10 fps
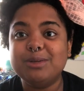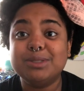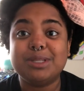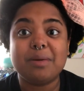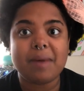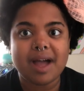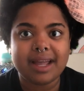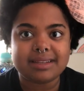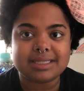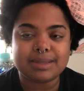lose their
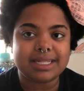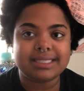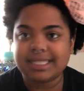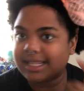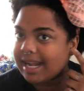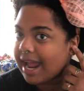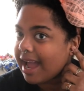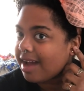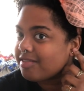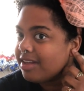minds when they see that I
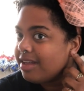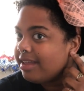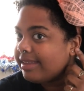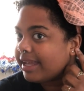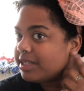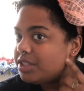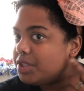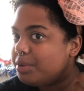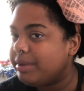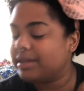have like
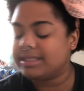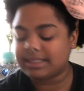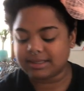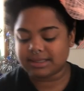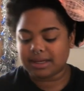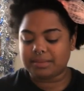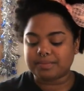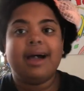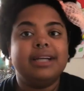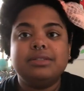2 piercings
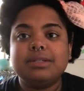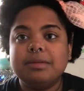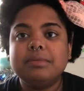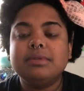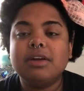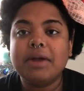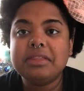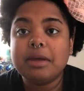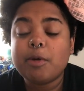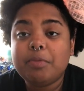in. I told them the
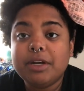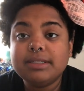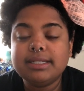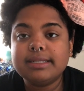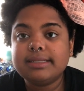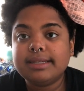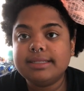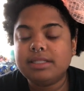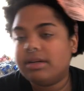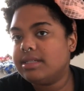great thing about piercings
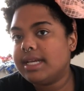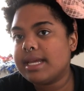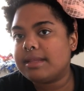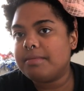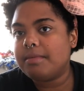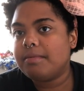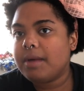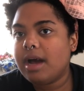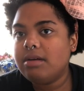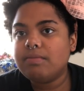is you can take them
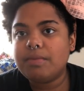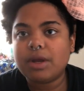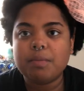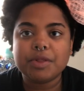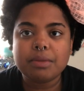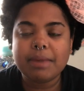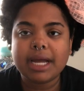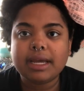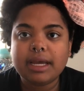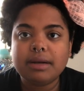out and you can put them
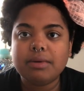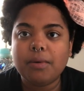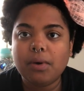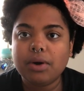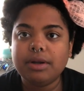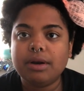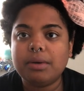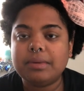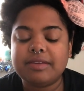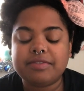back in, or, you
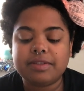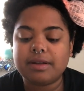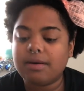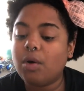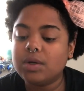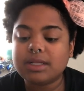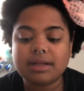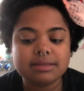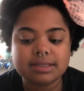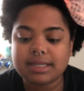know, if the hole
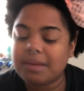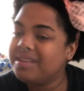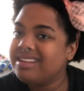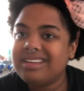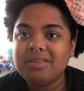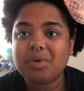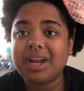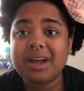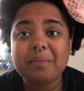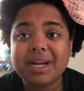closes up, when
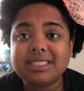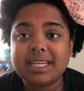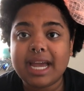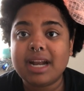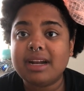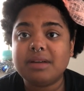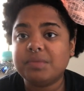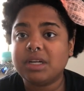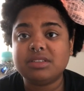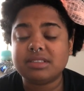I come back to
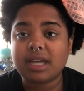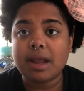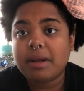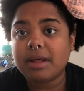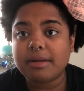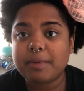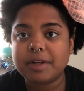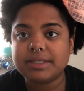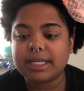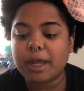Canada, I'll just get another
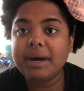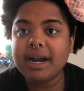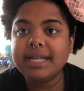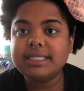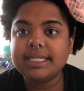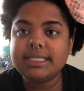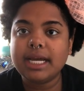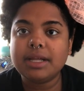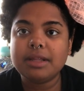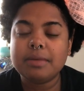piercing. But I did
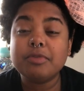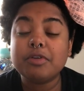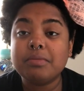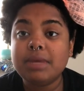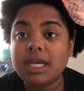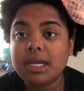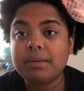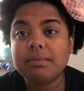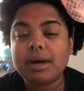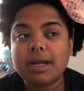tell them, for me,
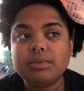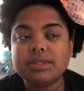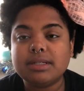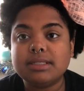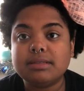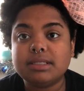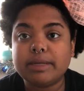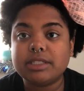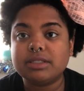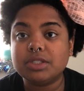mine was also a
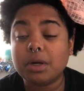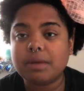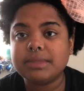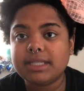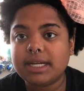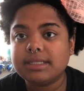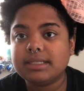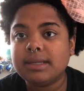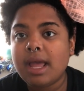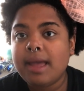special circumstance.